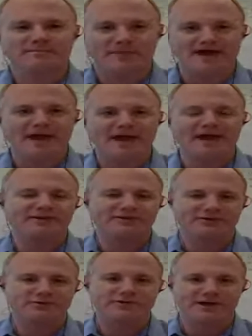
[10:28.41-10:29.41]
my head
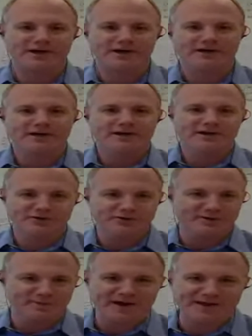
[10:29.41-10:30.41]
do the do
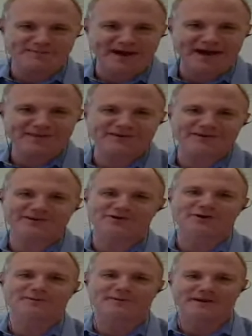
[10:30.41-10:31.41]
the monkey math to
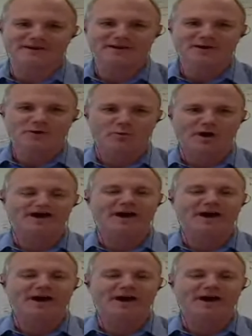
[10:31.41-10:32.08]
determine what mm-hmm.